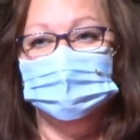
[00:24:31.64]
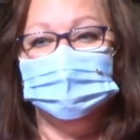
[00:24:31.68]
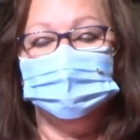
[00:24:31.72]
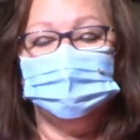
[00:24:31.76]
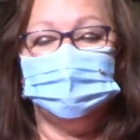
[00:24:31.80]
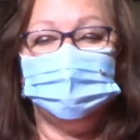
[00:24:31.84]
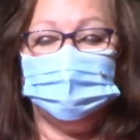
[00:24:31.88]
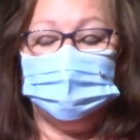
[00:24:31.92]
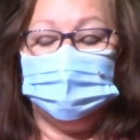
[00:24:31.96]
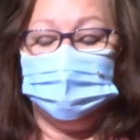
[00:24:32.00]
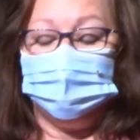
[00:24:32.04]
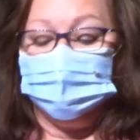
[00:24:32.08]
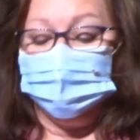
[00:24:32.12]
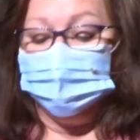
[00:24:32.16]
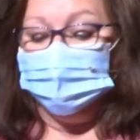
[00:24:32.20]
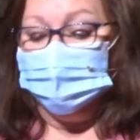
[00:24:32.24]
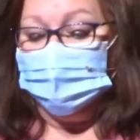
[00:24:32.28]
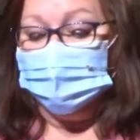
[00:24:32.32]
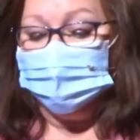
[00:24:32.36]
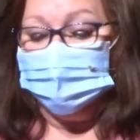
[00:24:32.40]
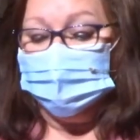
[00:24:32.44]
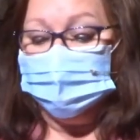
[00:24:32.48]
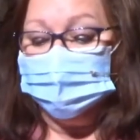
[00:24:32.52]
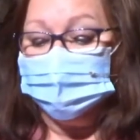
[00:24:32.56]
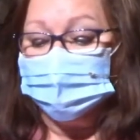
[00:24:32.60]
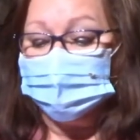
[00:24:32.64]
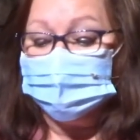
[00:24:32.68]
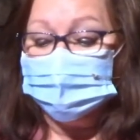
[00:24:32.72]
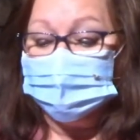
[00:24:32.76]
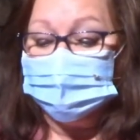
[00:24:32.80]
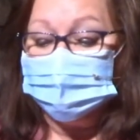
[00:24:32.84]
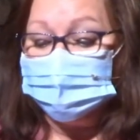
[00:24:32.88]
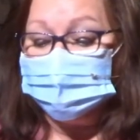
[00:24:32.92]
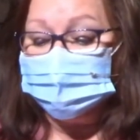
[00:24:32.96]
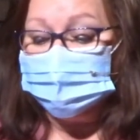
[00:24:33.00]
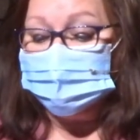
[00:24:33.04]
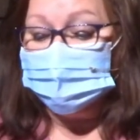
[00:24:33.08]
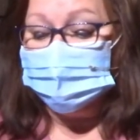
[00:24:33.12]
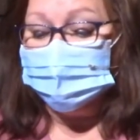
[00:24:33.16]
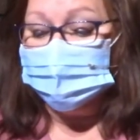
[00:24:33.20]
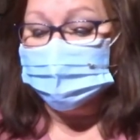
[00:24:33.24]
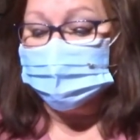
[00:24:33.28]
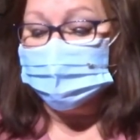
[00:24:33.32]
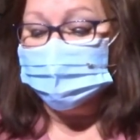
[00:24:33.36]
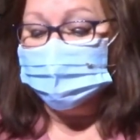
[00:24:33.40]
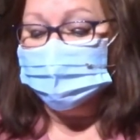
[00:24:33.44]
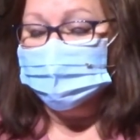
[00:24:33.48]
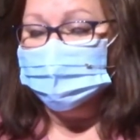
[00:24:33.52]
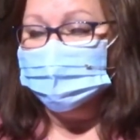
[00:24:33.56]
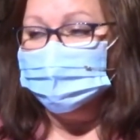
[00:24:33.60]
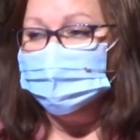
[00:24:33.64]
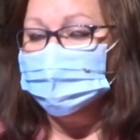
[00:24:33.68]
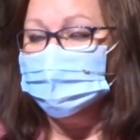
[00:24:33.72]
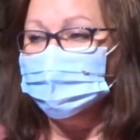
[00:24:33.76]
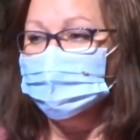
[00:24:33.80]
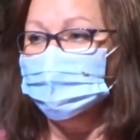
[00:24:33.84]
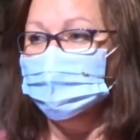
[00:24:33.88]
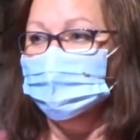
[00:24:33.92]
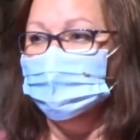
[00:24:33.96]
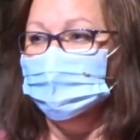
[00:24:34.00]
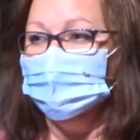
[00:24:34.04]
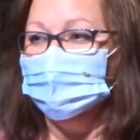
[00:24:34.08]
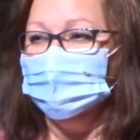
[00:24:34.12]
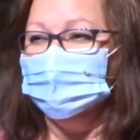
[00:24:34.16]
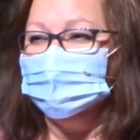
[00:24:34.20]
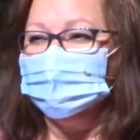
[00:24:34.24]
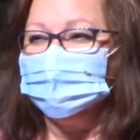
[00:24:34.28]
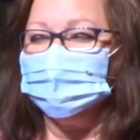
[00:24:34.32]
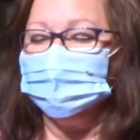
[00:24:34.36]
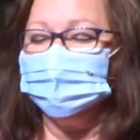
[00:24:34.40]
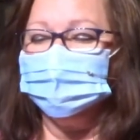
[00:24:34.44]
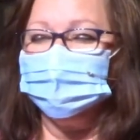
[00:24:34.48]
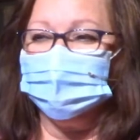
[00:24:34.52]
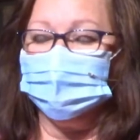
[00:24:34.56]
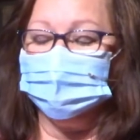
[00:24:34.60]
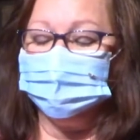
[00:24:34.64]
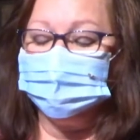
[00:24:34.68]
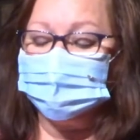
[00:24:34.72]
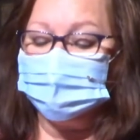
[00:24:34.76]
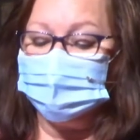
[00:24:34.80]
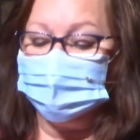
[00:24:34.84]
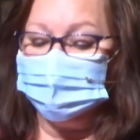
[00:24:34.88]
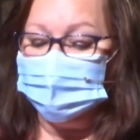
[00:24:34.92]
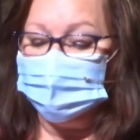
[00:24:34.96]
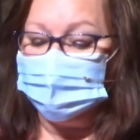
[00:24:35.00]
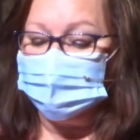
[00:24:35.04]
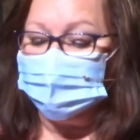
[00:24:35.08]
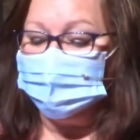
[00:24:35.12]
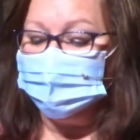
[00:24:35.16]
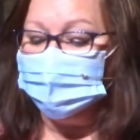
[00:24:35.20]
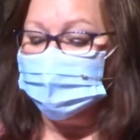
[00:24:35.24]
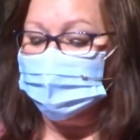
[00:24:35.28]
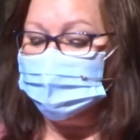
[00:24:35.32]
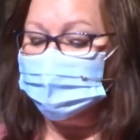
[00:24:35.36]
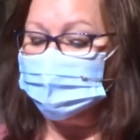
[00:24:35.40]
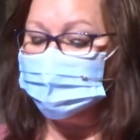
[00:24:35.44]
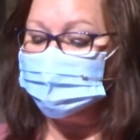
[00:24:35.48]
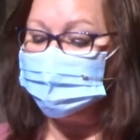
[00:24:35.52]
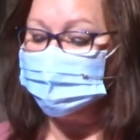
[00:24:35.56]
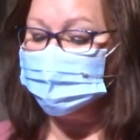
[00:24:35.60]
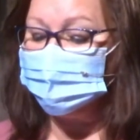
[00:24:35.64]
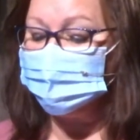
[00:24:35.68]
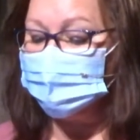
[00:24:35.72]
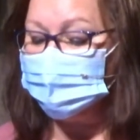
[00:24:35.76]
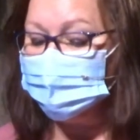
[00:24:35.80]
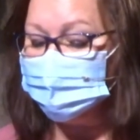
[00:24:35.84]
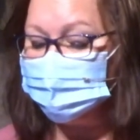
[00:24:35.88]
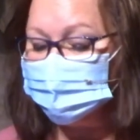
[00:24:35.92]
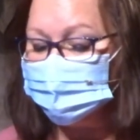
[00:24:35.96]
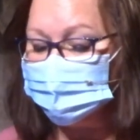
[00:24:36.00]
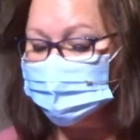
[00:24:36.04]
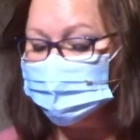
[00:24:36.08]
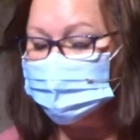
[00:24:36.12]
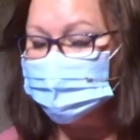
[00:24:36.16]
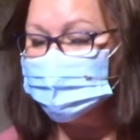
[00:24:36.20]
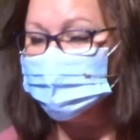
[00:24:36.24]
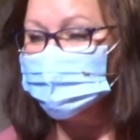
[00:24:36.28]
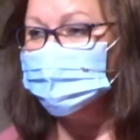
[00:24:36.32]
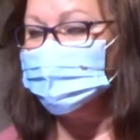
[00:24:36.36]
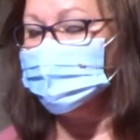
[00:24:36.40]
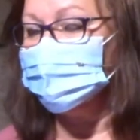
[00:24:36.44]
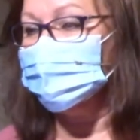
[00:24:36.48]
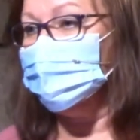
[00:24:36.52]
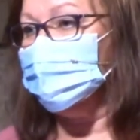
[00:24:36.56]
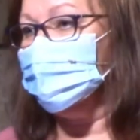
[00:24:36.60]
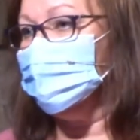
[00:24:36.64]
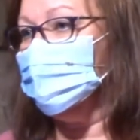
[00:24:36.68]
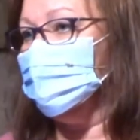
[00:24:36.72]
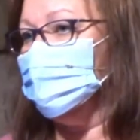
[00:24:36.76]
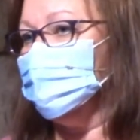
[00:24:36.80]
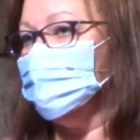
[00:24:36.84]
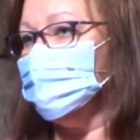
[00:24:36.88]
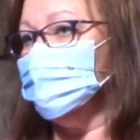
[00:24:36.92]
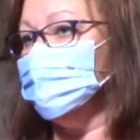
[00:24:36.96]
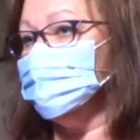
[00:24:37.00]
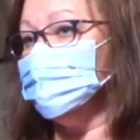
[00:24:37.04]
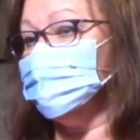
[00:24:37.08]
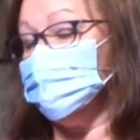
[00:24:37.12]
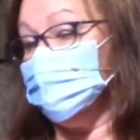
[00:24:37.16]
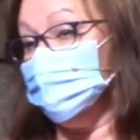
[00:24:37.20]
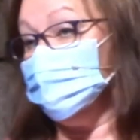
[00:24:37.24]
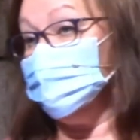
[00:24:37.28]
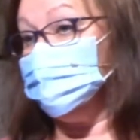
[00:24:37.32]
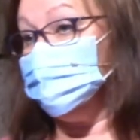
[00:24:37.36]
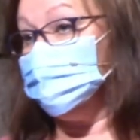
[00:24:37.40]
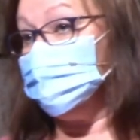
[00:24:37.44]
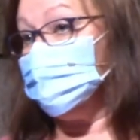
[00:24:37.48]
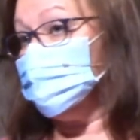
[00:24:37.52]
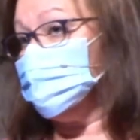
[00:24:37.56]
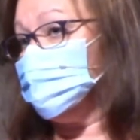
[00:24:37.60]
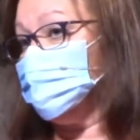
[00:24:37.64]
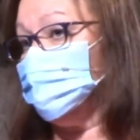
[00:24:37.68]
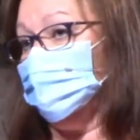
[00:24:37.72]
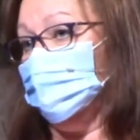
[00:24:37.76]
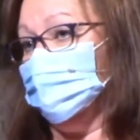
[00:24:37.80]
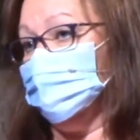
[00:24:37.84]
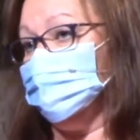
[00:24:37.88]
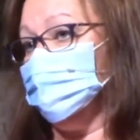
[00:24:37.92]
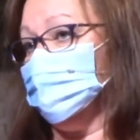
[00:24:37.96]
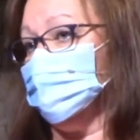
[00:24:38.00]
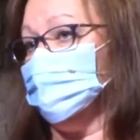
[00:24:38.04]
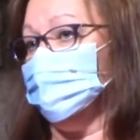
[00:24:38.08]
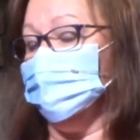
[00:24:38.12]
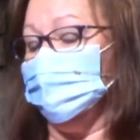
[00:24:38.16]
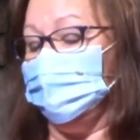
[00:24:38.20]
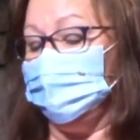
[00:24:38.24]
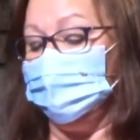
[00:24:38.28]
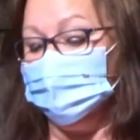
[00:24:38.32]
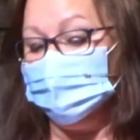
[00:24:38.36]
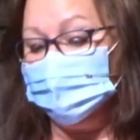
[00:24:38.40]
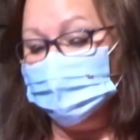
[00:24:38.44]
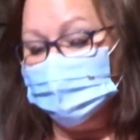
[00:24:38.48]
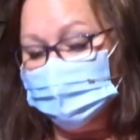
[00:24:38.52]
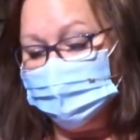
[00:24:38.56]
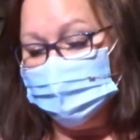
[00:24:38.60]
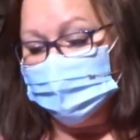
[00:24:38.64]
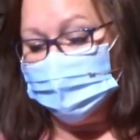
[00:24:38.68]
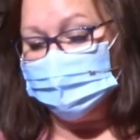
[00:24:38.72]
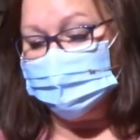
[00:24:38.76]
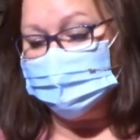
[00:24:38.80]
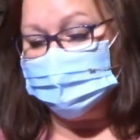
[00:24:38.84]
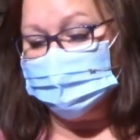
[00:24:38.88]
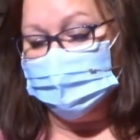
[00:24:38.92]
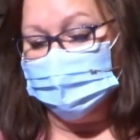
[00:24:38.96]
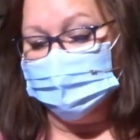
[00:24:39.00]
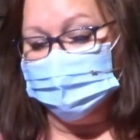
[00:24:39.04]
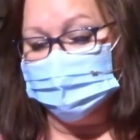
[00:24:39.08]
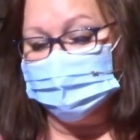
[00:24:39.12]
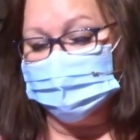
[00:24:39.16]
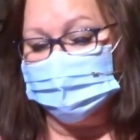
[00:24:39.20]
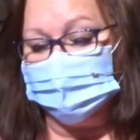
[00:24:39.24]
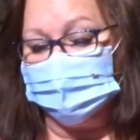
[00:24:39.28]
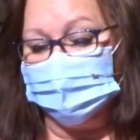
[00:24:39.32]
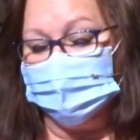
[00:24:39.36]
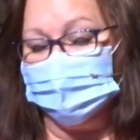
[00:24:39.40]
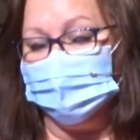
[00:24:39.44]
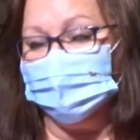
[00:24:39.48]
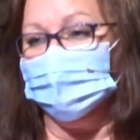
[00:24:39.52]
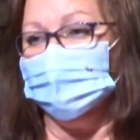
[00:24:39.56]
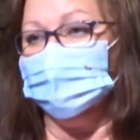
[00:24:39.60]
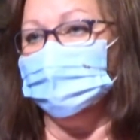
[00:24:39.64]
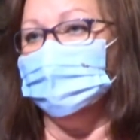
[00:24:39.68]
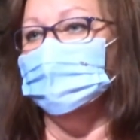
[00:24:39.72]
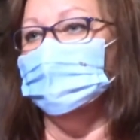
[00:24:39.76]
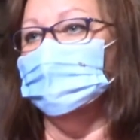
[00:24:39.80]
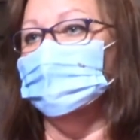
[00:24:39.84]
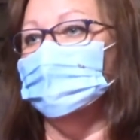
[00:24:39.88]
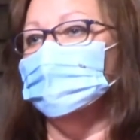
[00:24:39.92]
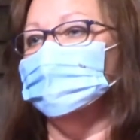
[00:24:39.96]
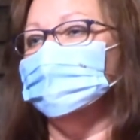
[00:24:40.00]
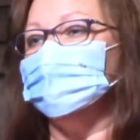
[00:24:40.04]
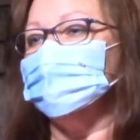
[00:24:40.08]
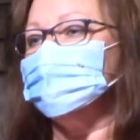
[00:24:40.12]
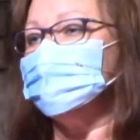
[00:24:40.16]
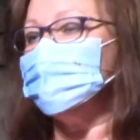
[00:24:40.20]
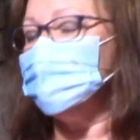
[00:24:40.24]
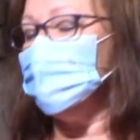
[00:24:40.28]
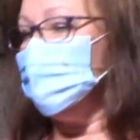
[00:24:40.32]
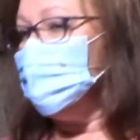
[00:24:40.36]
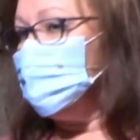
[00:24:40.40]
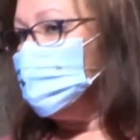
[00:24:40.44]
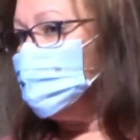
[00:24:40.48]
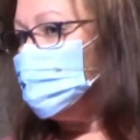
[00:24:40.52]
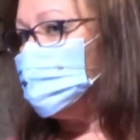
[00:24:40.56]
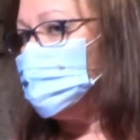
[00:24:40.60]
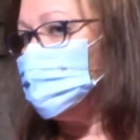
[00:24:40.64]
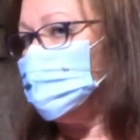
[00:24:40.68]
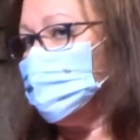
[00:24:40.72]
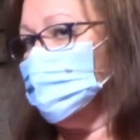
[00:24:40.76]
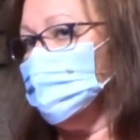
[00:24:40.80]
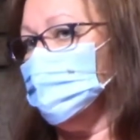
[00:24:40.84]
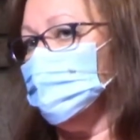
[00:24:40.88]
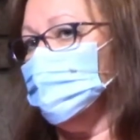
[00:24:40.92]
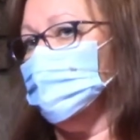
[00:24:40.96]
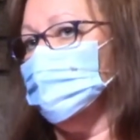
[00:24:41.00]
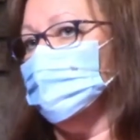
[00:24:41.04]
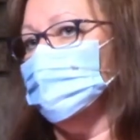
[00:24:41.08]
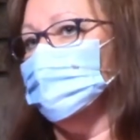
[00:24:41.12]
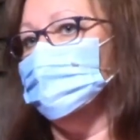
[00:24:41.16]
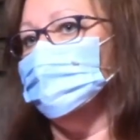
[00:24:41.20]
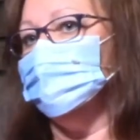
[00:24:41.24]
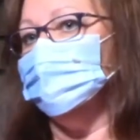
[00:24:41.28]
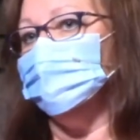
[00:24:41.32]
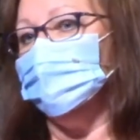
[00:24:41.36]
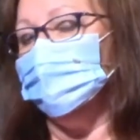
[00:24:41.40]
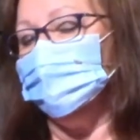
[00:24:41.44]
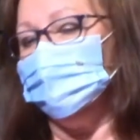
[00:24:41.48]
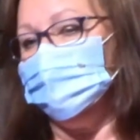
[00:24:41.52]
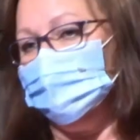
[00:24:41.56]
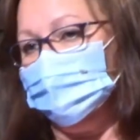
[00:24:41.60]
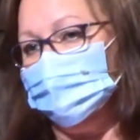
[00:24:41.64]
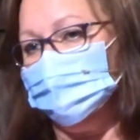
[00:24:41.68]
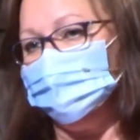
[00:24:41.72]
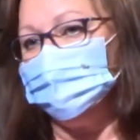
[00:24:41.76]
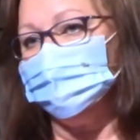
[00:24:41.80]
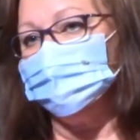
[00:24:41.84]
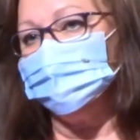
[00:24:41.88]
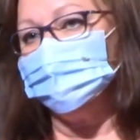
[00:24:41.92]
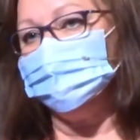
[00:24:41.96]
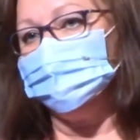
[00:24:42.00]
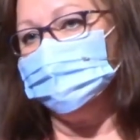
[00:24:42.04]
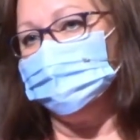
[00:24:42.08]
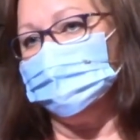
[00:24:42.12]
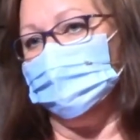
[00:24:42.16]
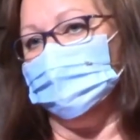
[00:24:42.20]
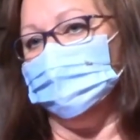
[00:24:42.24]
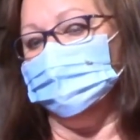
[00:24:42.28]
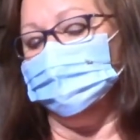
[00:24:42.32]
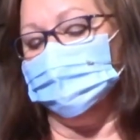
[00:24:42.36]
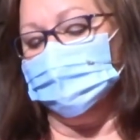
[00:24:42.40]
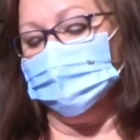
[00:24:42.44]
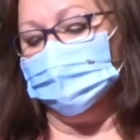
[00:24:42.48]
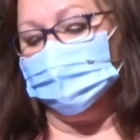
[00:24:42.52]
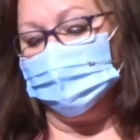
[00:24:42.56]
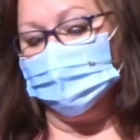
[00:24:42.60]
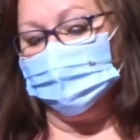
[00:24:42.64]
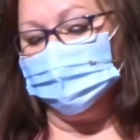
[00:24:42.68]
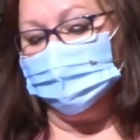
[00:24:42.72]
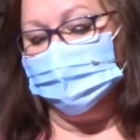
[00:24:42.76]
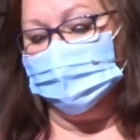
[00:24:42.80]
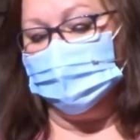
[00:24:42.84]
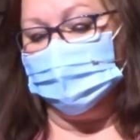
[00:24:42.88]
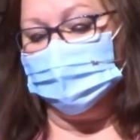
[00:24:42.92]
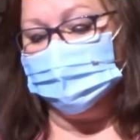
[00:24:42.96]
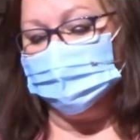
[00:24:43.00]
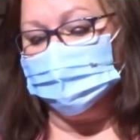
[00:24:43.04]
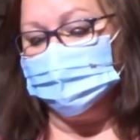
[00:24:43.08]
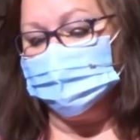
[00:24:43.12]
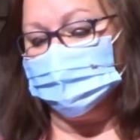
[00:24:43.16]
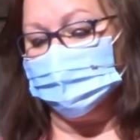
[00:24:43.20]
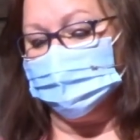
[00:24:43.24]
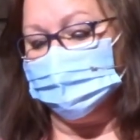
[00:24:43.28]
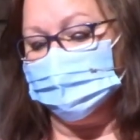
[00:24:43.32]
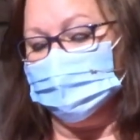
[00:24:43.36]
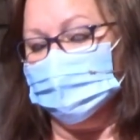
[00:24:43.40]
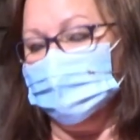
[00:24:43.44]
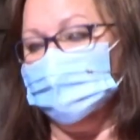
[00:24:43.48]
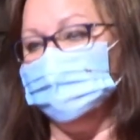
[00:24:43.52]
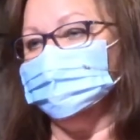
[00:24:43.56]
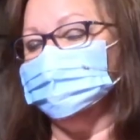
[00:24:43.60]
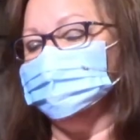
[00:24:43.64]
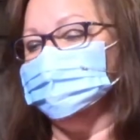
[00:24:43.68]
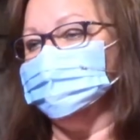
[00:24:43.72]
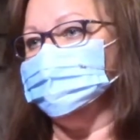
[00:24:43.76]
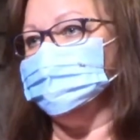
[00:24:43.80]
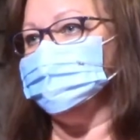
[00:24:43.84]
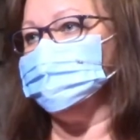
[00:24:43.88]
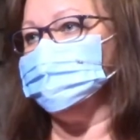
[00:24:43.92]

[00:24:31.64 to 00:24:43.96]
than what we really consider. Sometimes giving our financial resources to God is just one more way to give ourselves to God, but it's also another step in our faith journey.